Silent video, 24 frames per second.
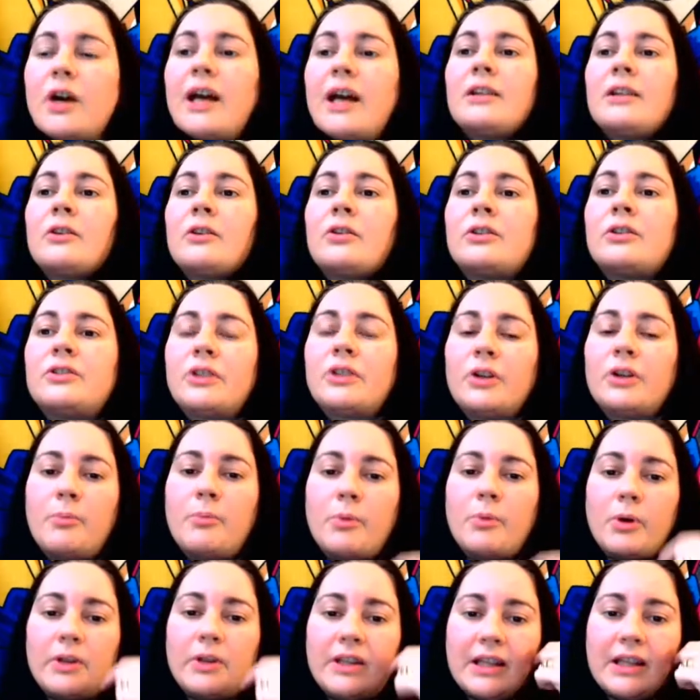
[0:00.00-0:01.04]
I had looked it
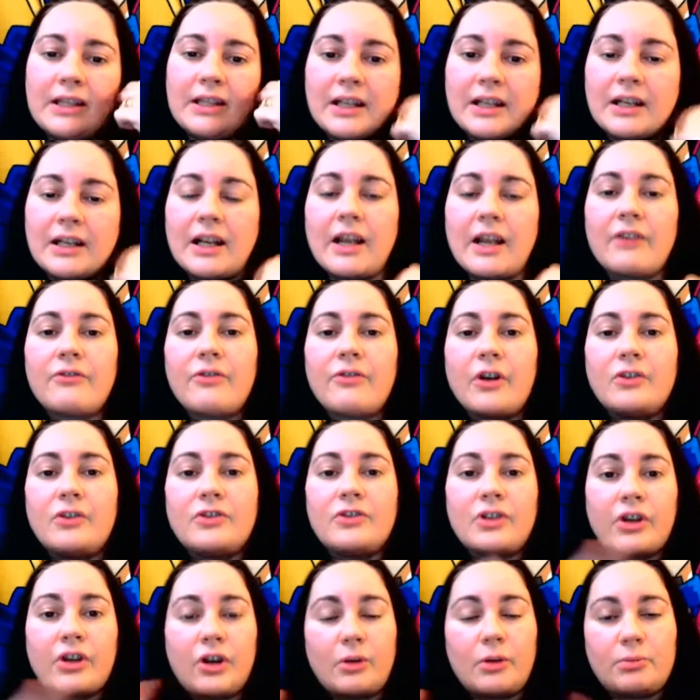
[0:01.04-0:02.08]
up on the internet,
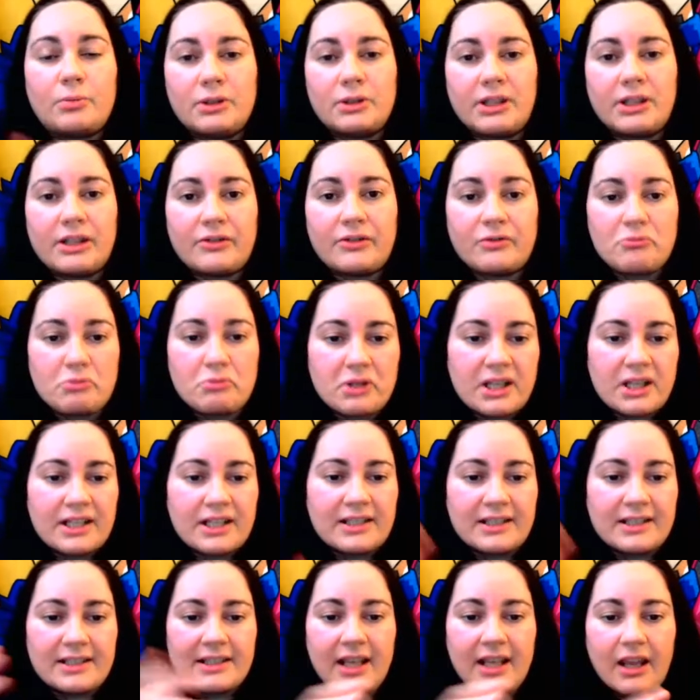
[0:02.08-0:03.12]
found a couple of different
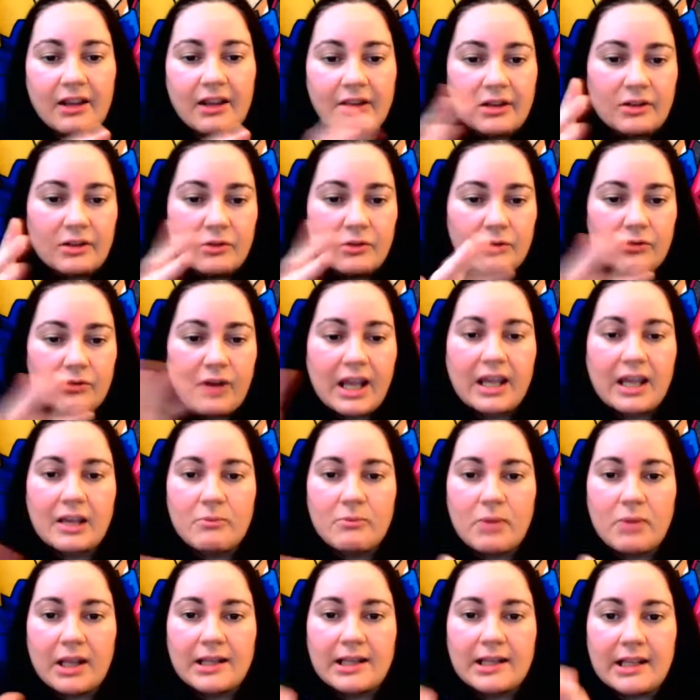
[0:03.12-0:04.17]
places to get, you know,
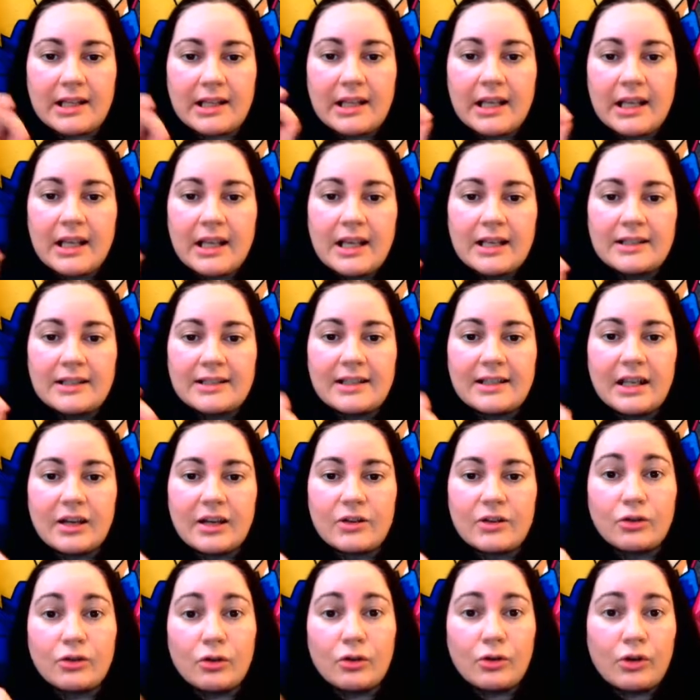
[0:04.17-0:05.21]
recommending
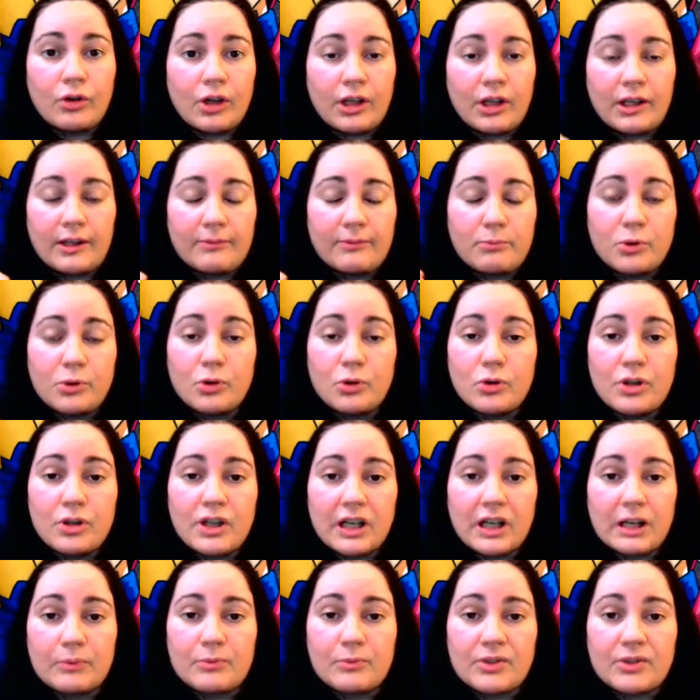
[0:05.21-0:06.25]
certain
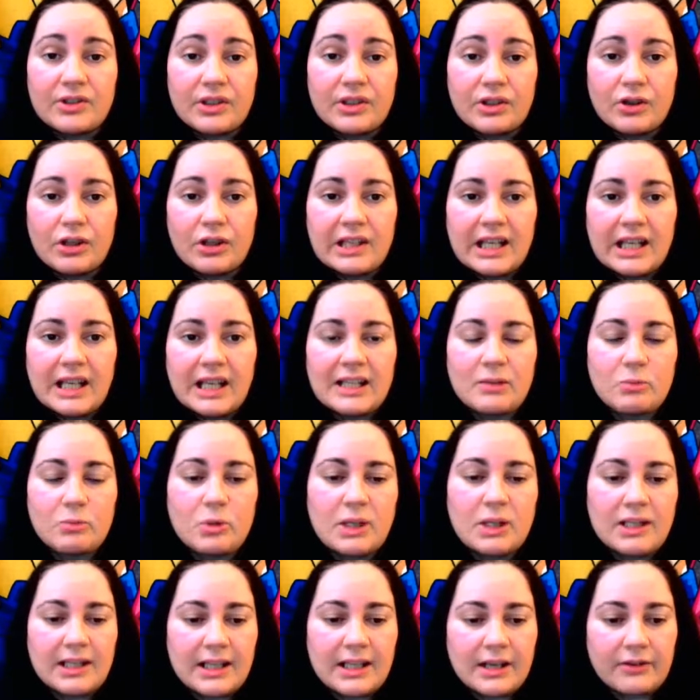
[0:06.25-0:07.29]
programs that could edit
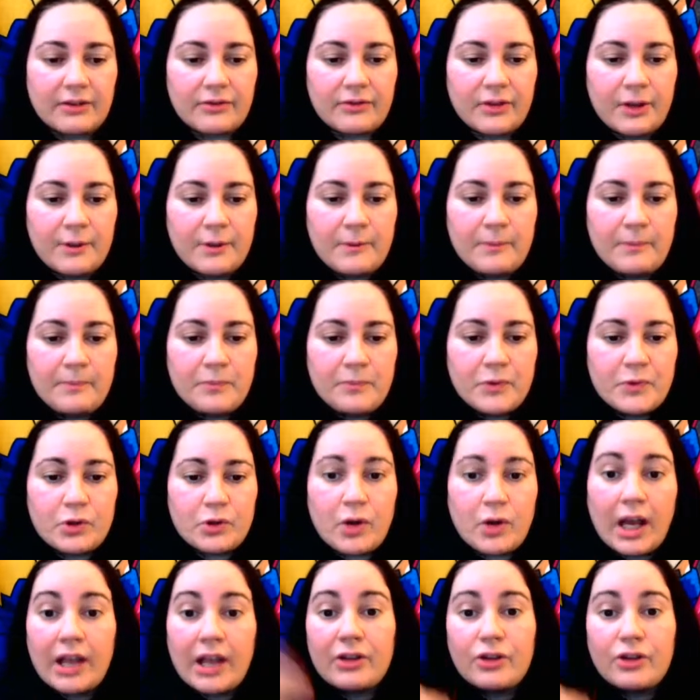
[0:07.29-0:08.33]
PDF.
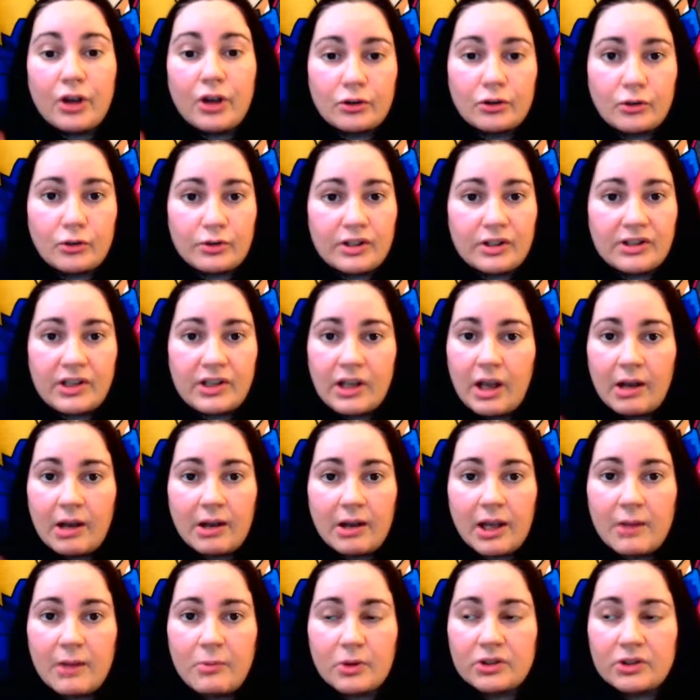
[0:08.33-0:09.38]
So I had downloaded, I
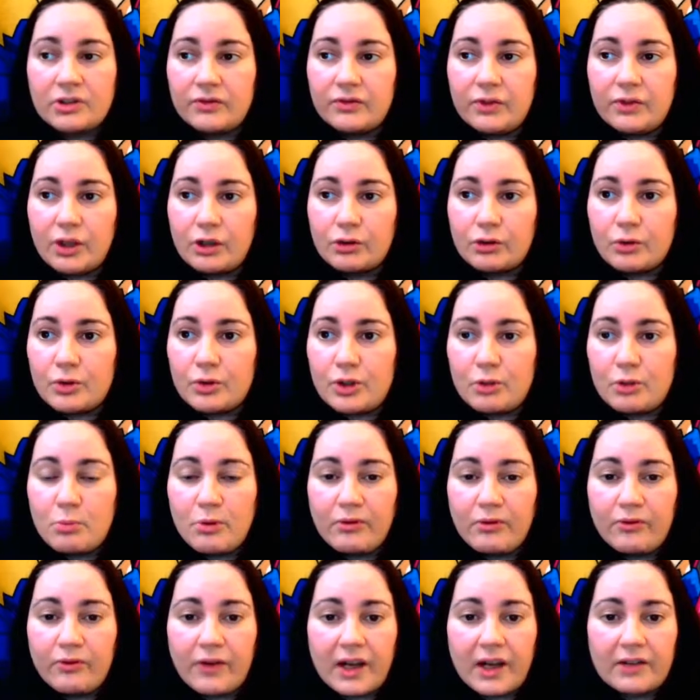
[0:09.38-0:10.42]
think I must have downloaded
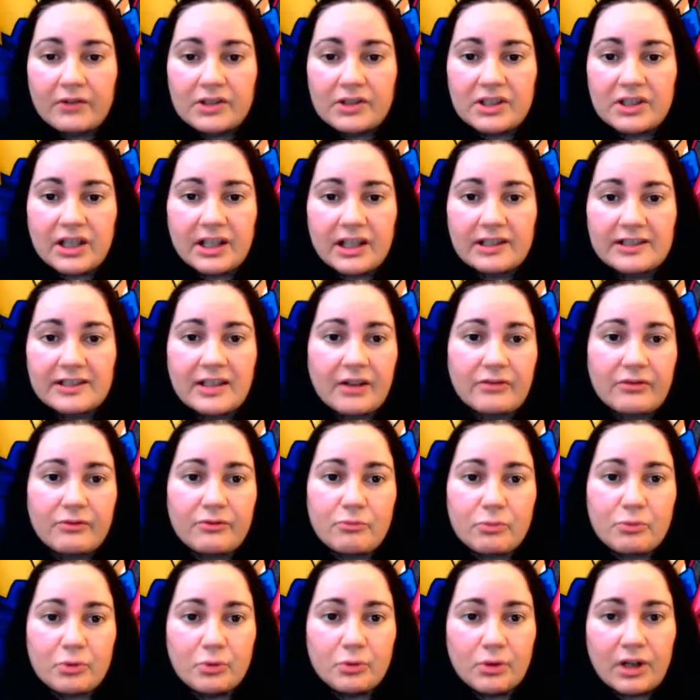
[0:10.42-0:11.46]
about 5 or 6
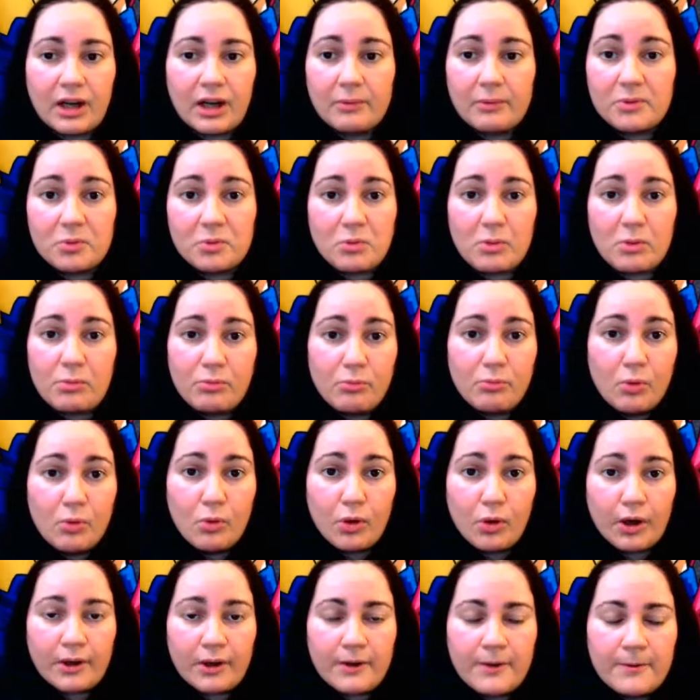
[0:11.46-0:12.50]
different programs, maybe
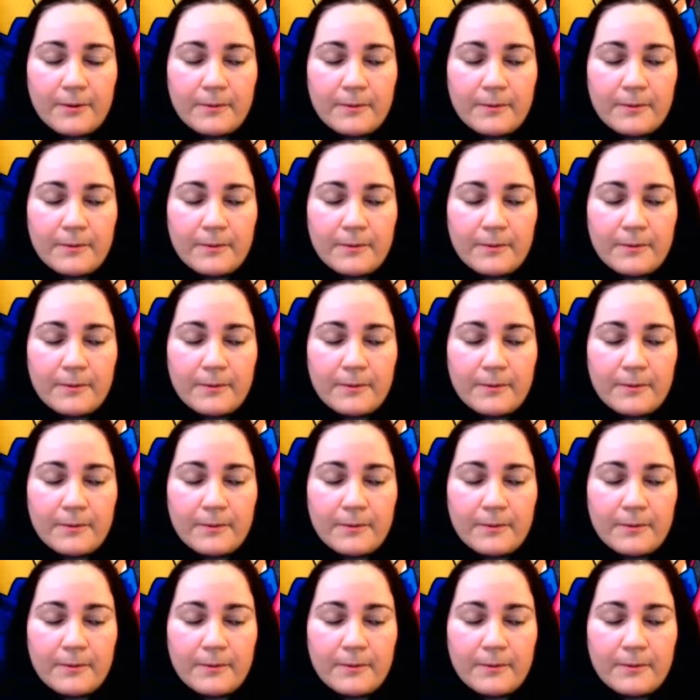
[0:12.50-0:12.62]
more,